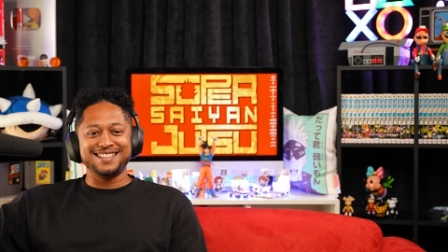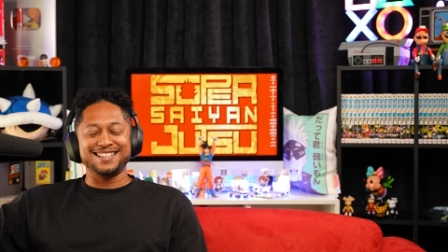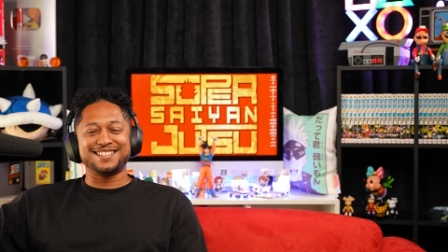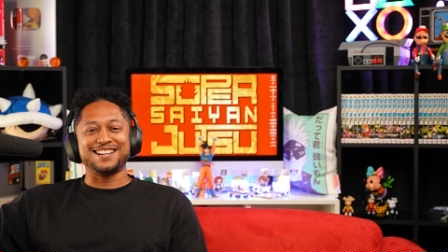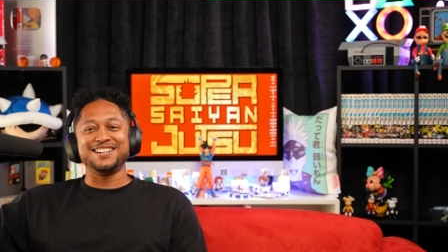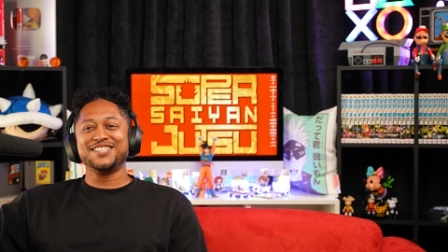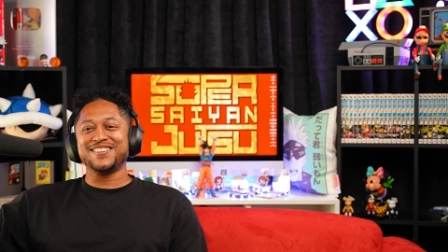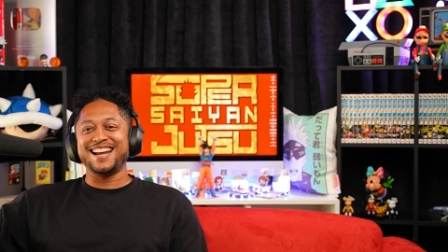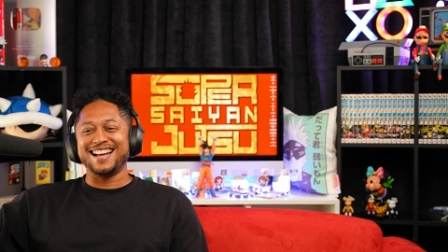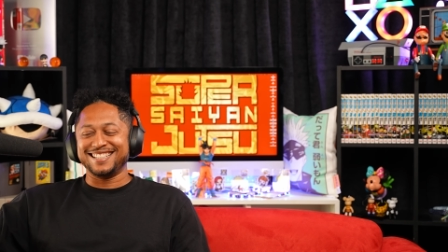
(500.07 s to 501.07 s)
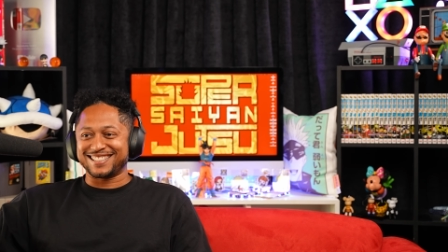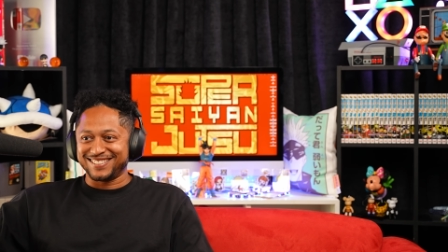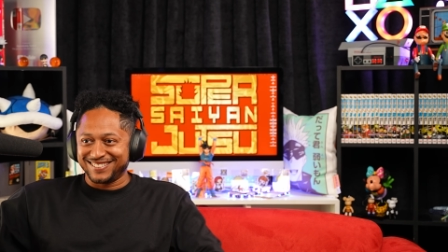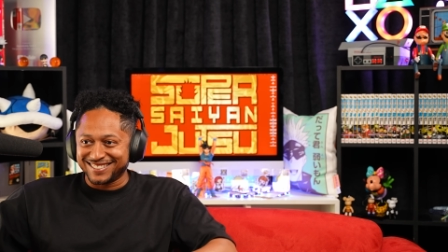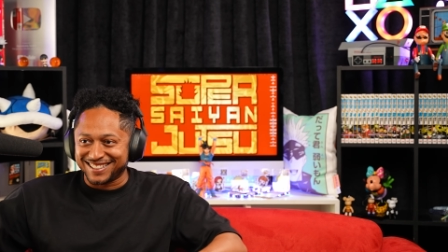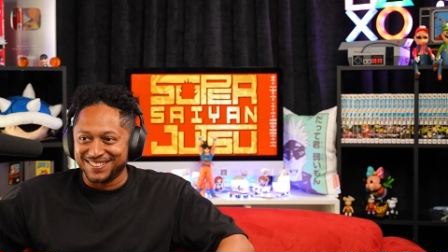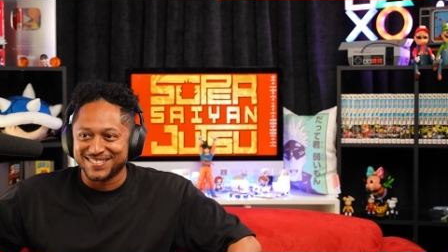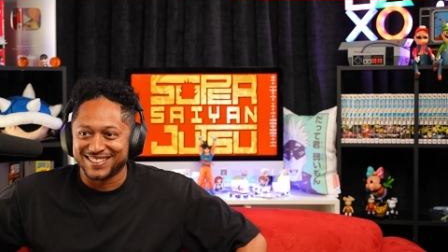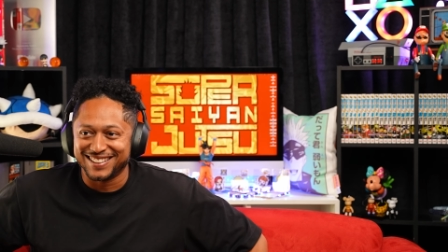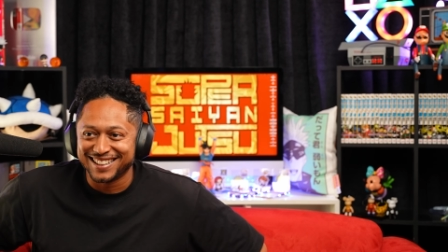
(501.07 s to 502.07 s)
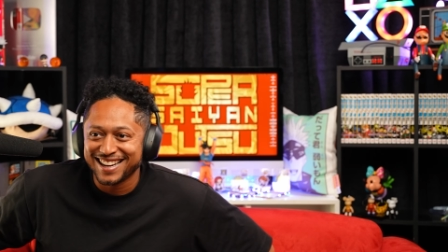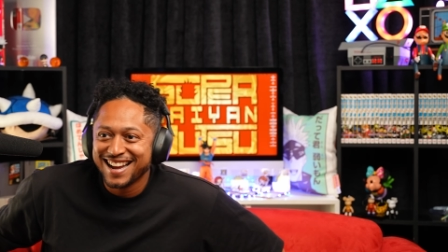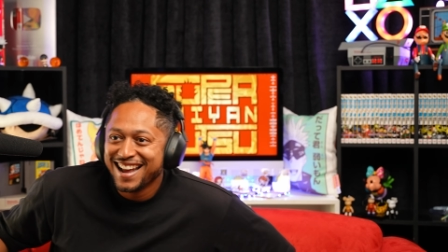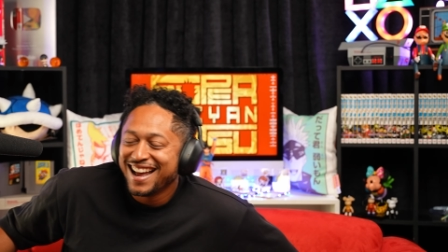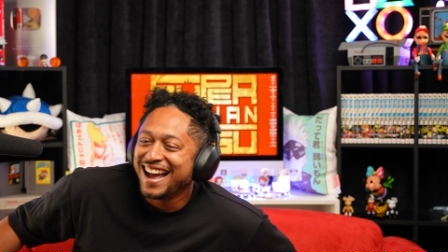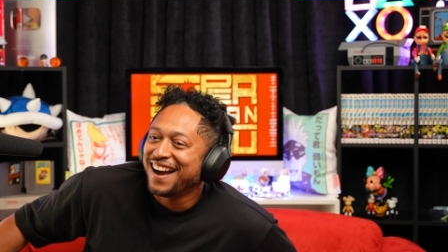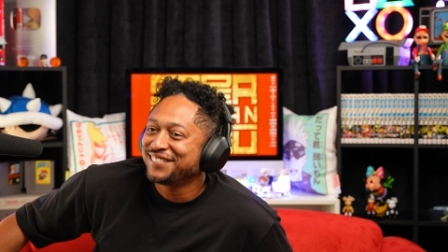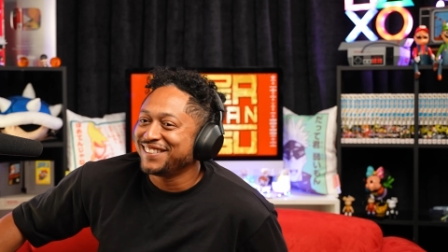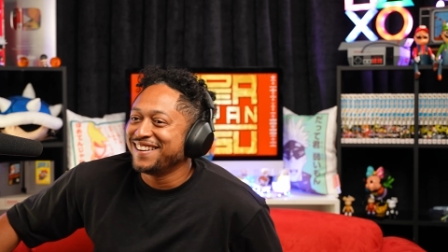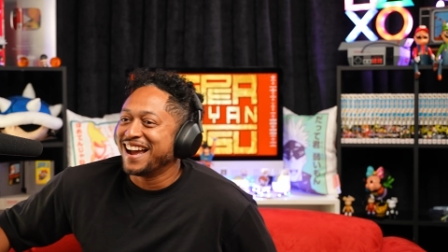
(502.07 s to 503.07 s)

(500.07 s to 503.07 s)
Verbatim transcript: This country ass song comes on after you